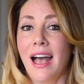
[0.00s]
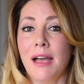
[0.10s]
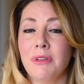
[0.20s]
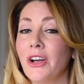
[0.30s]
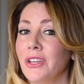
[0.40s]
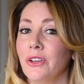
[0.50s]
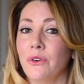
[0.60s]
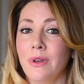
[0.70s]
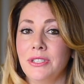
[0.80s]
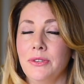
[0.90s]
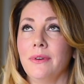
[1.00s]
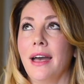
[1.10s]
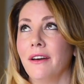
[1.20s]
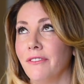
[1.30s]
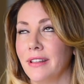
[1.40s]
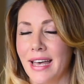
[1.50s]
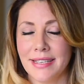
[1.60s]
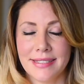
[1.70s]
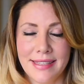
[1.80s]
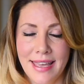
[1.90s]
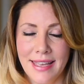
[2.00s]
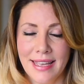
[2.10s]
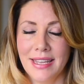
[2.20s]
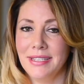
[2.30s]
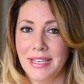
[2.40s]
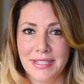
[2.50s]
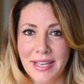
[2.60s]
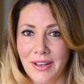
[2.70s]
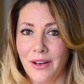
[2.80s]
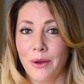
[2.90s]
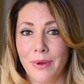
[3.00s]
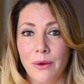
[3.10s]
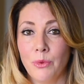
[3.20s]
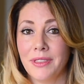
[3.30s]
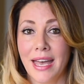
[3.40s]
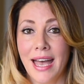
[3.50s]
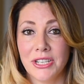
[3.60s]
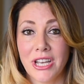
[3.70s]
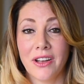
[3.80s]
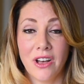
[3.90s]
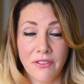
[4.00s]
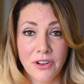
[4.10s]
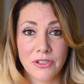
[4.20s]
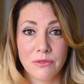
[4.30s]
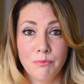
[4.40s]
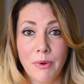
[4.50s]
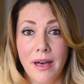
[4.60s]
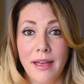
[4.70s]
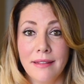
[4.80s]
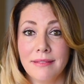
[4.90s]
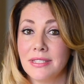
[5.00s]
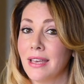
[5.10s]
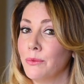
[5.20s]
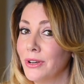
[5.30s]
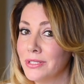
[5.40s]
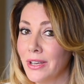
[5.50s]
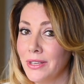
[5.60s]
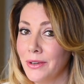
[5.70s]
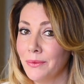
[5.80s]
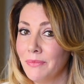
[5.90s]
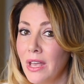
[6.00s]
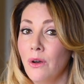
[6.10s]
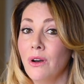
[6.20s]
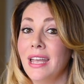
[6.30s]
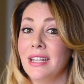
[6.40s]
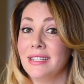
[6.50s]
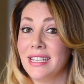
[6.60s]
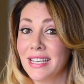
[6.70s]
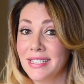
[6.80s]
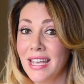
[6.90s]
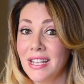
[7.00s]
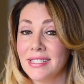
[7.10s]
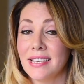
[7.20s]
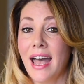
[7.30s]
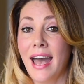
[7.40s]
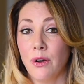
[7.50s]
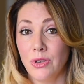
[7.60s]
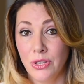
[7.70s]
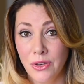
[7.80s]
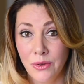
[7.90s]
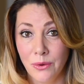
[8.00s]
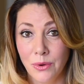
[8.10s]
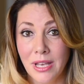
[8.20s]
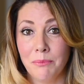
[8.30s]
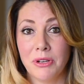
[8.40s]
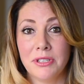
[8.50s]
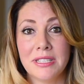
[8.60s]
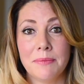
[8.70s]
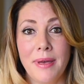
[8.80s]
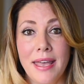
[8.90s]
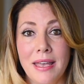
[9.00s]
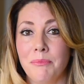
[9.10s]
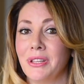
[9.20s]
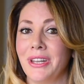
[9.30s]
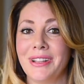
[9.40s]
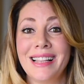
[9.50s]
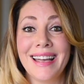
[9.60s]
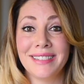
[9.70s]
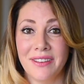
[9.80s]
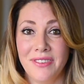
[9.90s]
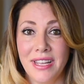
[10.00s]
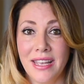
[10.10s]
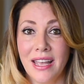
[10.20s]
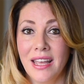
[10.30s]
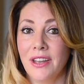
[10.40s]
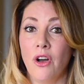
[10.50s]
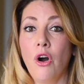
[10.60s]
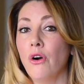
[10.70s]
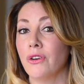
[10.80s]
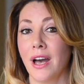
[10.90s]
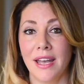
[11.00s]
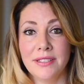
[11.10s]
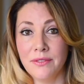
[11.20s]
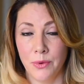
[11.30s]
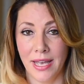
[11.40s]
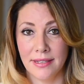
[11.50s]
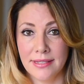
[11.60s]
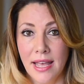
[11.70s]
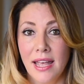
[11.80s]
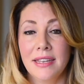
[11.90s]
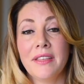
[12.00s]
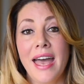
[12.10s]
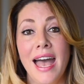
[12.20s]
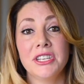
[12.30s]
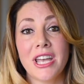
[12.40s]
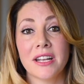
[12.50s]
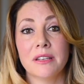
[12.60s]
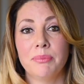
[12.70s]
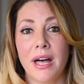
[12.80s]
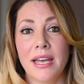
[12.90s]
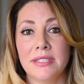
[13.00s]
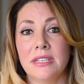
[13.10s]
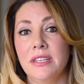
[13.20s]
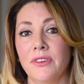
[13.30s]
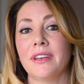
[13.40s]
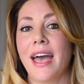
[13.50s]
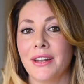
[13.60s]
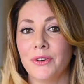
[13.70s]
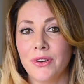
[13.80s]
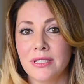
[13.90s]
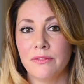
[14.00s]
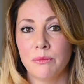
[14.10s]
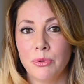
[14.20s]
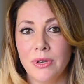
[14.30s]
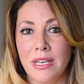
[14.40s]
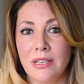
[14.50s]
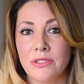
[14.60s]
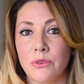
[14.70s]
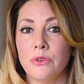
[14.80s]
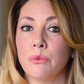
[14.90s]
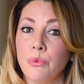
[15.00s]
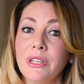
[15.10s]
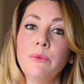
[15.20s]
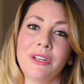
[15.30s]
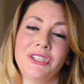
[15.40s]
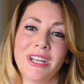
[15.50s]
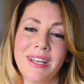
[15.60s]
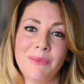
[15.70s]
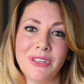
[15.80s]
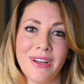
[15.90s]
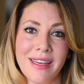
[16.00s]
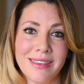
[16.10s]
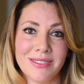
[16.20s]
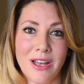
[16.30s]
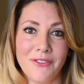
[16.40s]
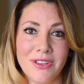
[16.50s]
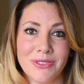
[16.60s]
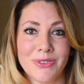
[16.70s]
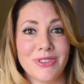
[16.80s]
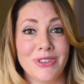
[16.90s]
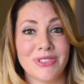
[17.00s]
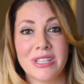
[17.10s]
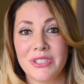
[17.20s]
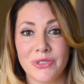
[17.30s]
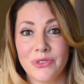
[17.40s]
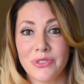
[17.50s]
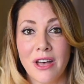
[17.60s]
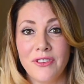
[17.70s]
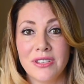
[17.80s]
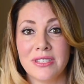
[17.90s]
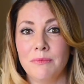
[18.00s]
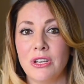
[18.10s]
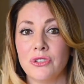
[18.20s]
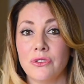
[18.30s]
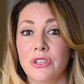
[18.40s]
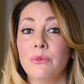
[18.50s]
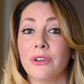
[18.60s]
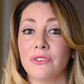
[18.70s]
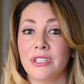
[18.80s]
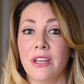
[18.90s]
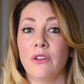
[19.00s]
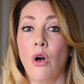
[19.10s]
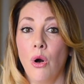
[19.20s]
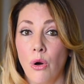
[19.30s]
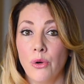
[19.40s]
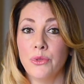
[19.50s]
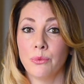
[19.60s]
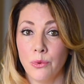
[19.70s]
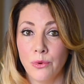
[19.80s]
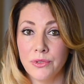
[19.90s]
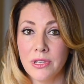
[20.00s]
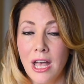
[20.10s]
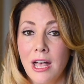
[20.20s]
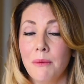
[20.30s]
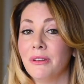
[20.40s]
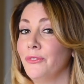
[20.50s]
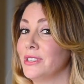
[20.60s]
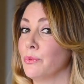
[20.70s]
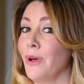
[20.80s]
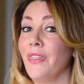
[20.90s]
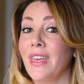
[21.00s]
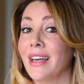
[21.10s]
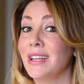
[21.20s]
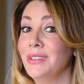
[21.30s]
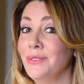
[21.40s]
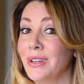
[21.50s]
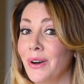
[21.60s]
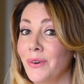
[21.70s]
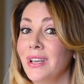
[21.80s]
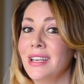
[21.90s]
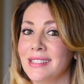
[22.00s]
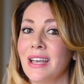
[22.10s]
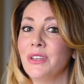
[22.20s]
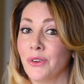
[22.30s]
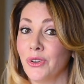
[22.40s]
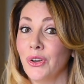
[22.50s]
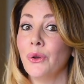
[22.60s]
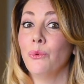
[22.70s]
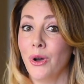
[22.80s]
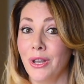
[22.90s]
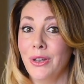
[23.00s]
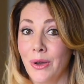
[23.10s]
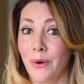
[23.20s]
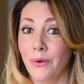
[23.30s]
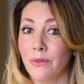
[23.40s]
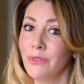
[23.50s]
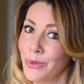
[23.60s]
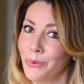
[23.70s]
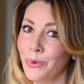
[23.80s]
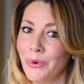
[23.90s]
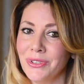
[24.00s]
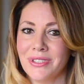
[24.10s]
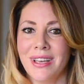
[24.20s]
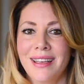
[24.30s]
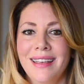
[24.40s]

I'm not going to go into every last thing in detail around what the Hatch Act covers, but this I will tell you. It dictates how you can participate in political activity in all kinds of ways. Now, the Hatch Act applies to different categories of employees, so you'll really want to check in with your ethics office or your solicitor's office to make sure you understand all the rules. But if it's one thing I do know is that you're going to want to know the rules.